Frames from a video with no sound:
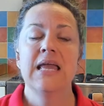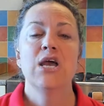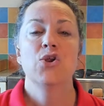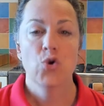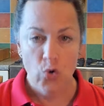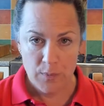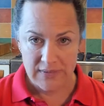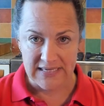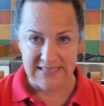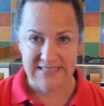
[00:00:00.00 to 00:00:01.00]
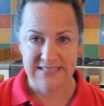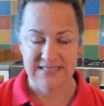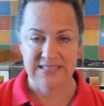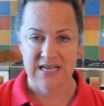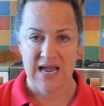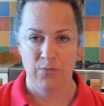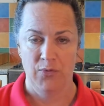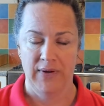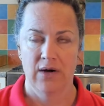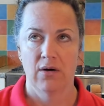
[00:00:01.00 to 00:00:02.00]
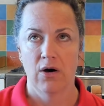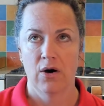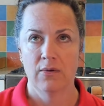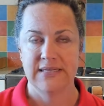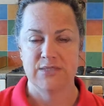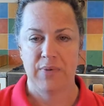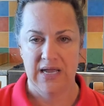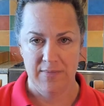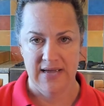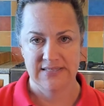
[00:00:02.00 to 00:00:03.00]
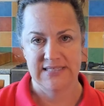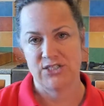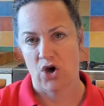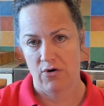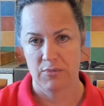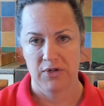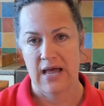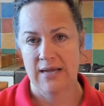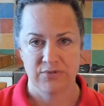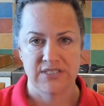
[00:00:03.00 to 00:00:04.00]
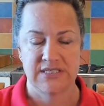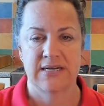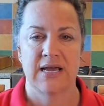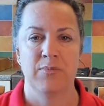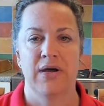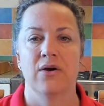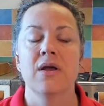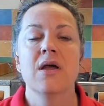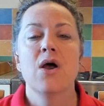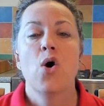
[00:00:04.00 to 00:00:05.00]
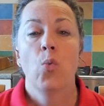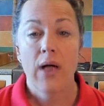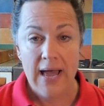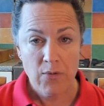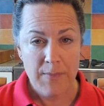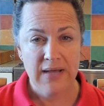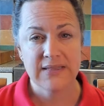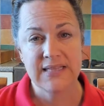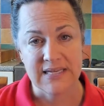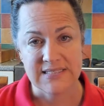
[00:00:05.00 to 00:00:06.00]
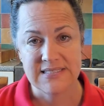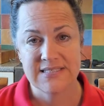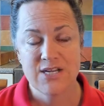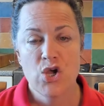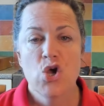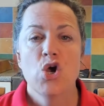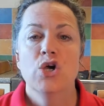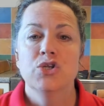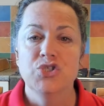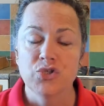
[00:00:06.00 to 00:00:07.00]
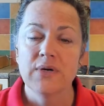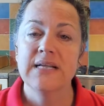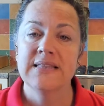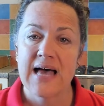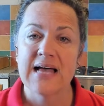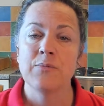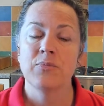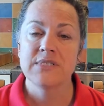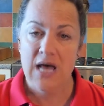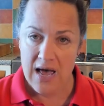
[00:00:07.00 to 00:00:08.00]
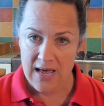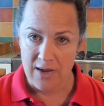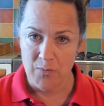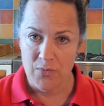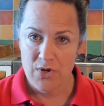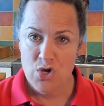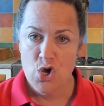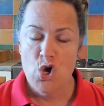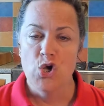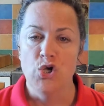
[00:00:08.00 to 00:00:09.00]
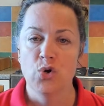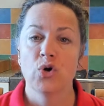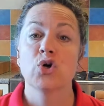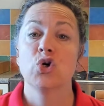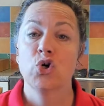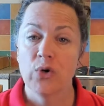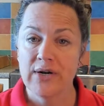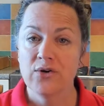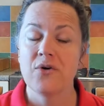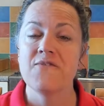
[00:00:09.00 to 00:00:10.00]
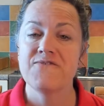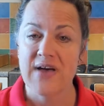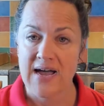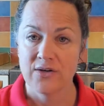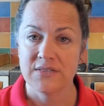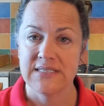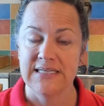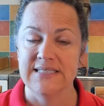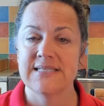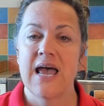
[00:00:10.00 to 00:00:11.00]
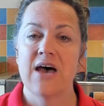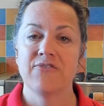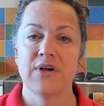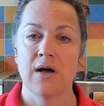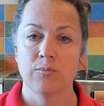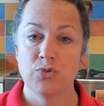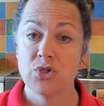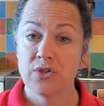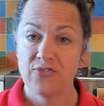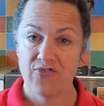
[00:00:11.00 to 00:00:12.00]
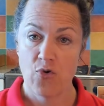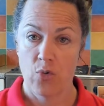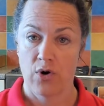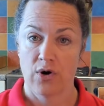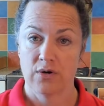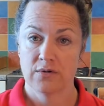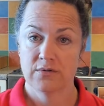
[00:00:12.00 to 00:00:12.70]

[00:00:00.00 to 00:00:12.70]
normally, this is the time when we go, oh, it's PMS, it's horrible, I'm just a nightmare. Well, how about this? During that time, your critical faculties have come to the fore.